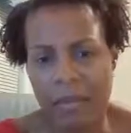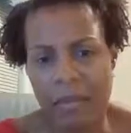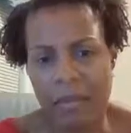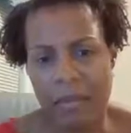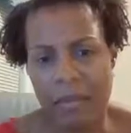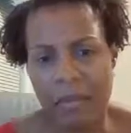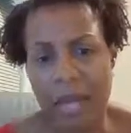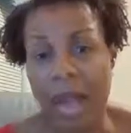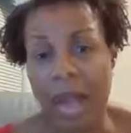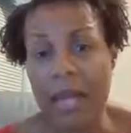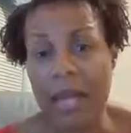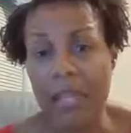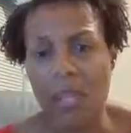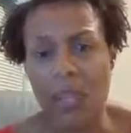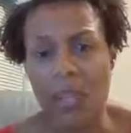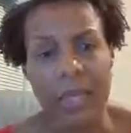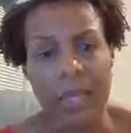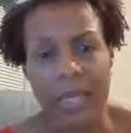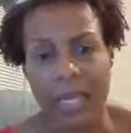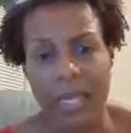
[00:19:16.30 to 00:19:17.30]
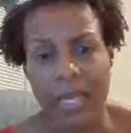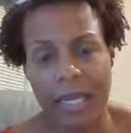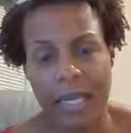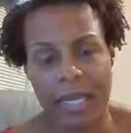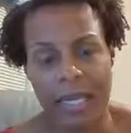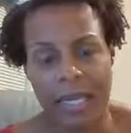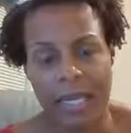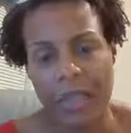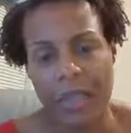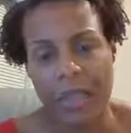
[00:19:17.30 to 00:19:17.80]
not doing
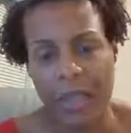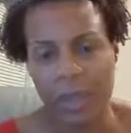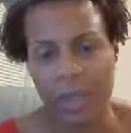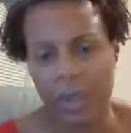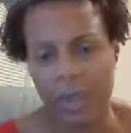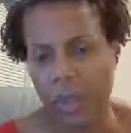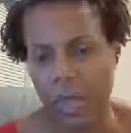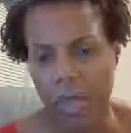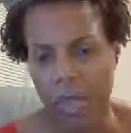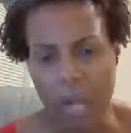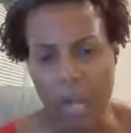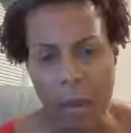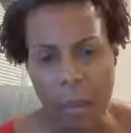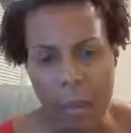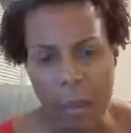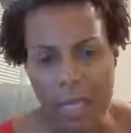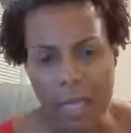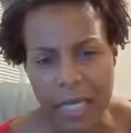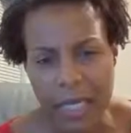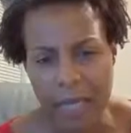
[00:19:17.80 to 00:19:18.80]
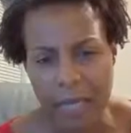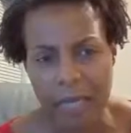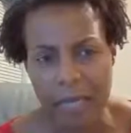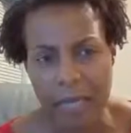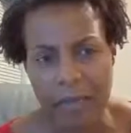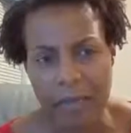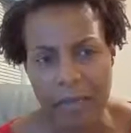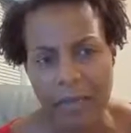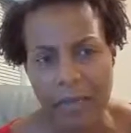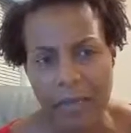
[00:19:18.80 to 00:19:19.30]
next day. They're doing a couple of day
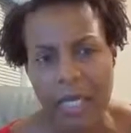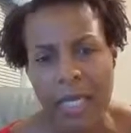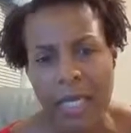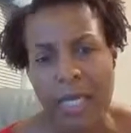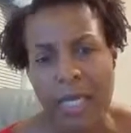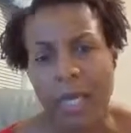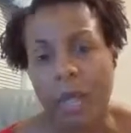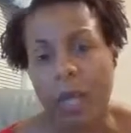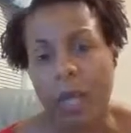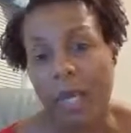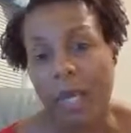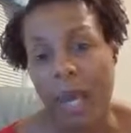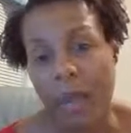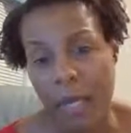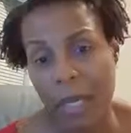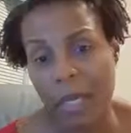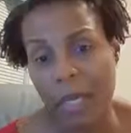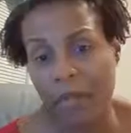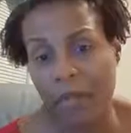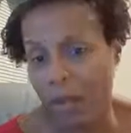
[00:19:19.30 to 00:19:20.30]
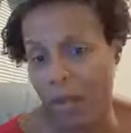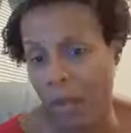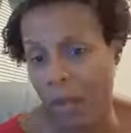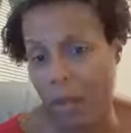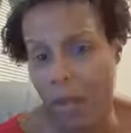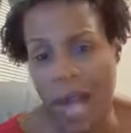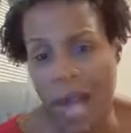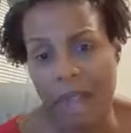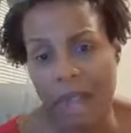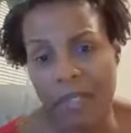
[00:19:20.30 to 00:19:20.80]
delivery. But I mean, if it
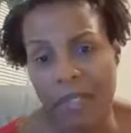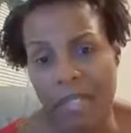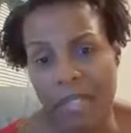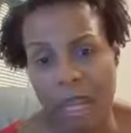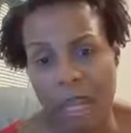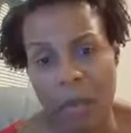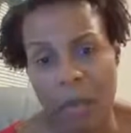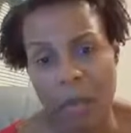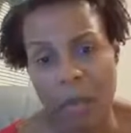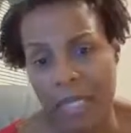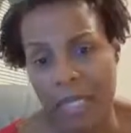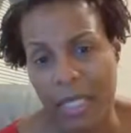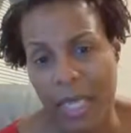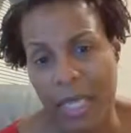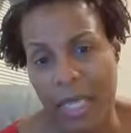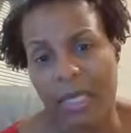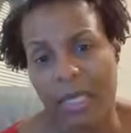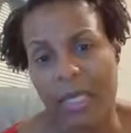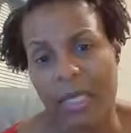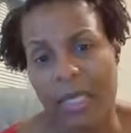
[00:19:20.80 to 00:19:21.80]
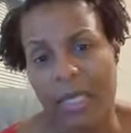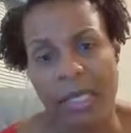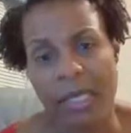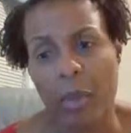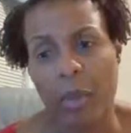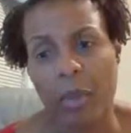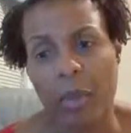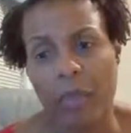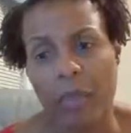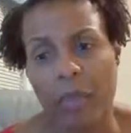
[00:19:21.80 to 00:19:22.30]
arrives in a couple of days and it's
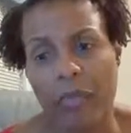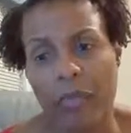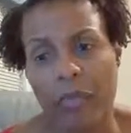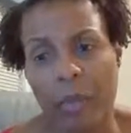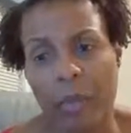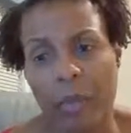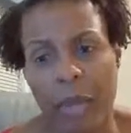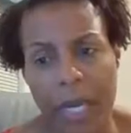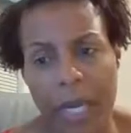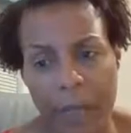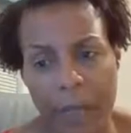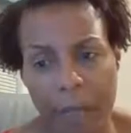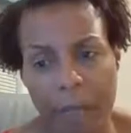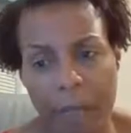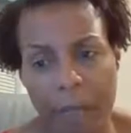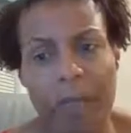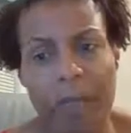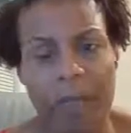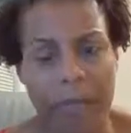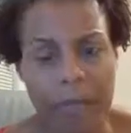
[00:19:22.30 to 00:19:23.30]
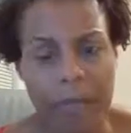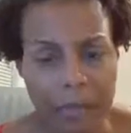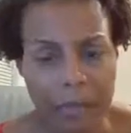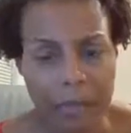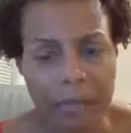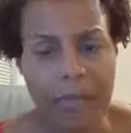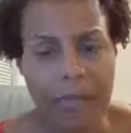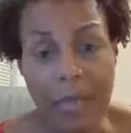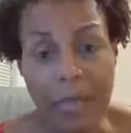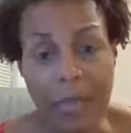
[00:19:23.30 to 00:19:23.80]
going to help you feel better,
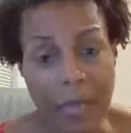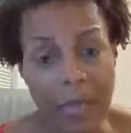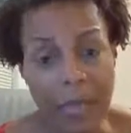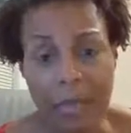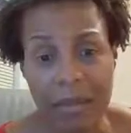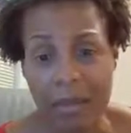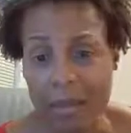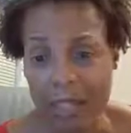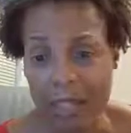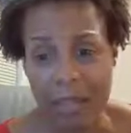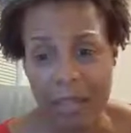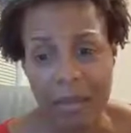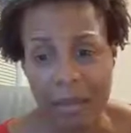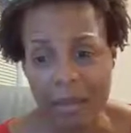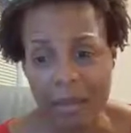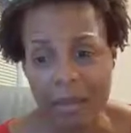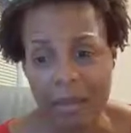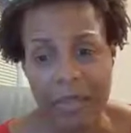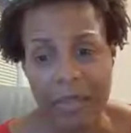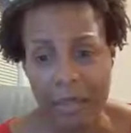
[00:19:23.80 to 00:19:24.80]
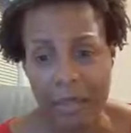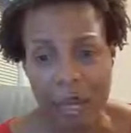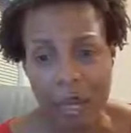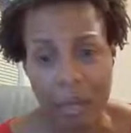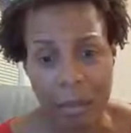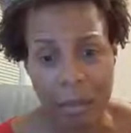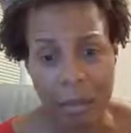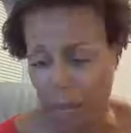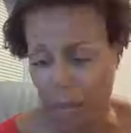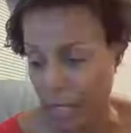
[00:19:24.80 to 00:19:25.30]
it'll
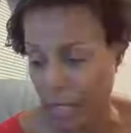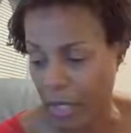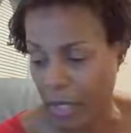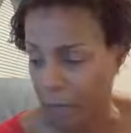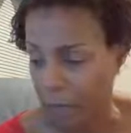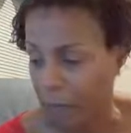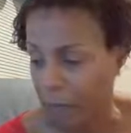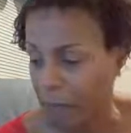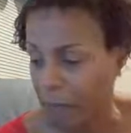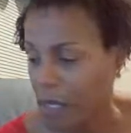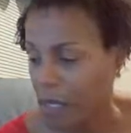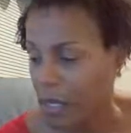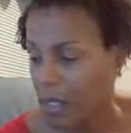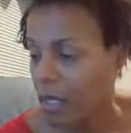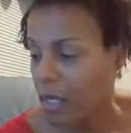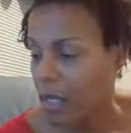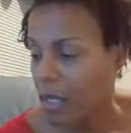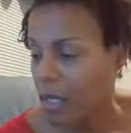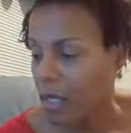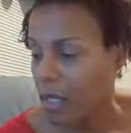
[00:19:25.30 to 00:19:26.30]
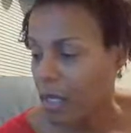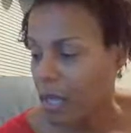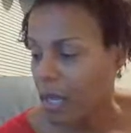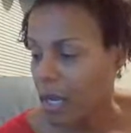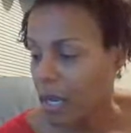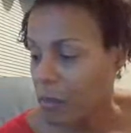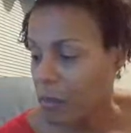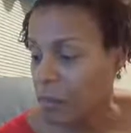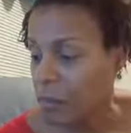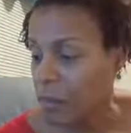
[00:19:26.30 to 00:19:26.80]
help you feel better.
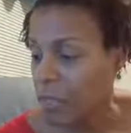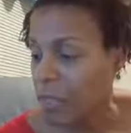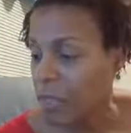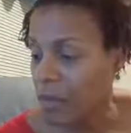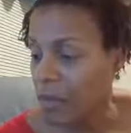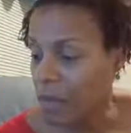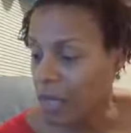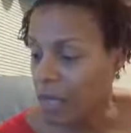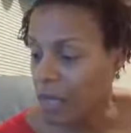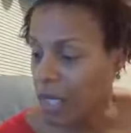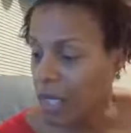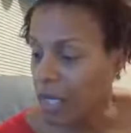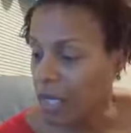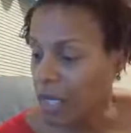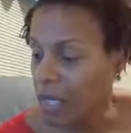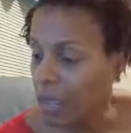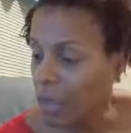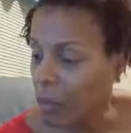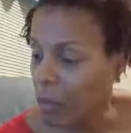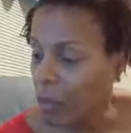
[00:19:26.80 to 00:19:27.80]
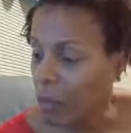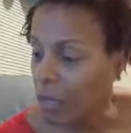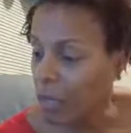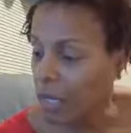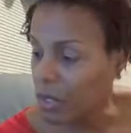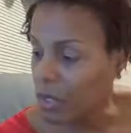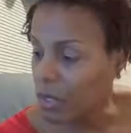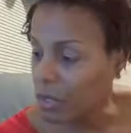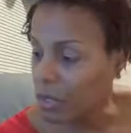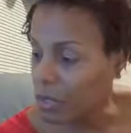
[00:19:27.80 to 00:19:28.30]
The other thing that I
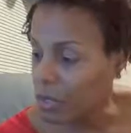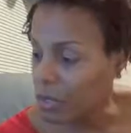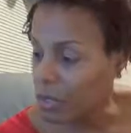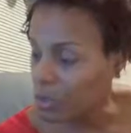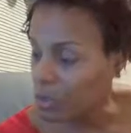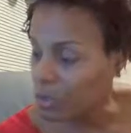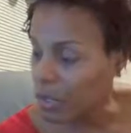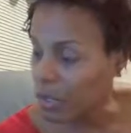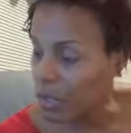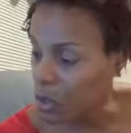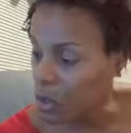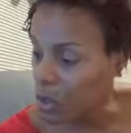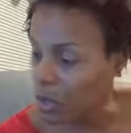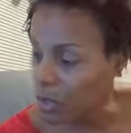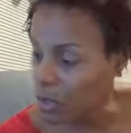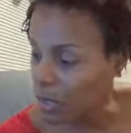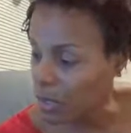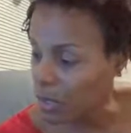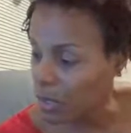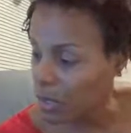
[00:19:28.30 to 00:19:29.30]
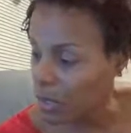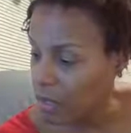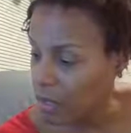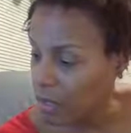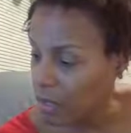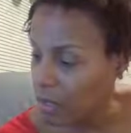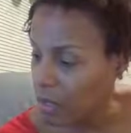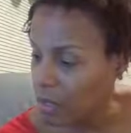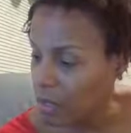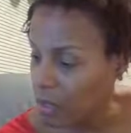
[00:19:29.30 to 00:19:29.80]
wanted to mention,
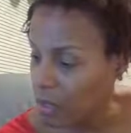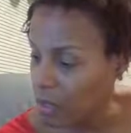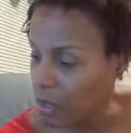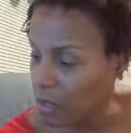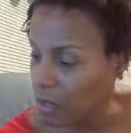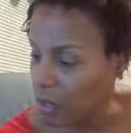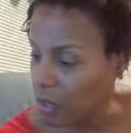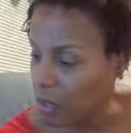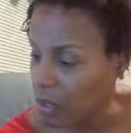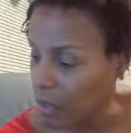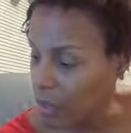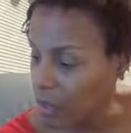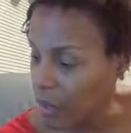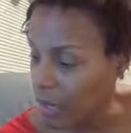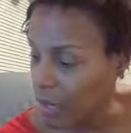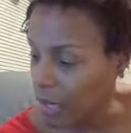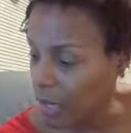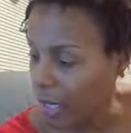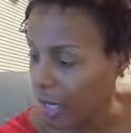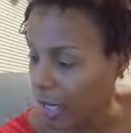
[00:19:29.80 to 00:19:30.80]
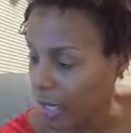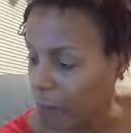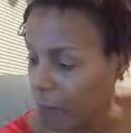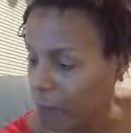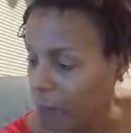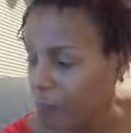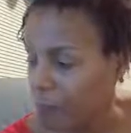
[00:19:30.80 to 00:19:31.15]
I mentioned the prayer line,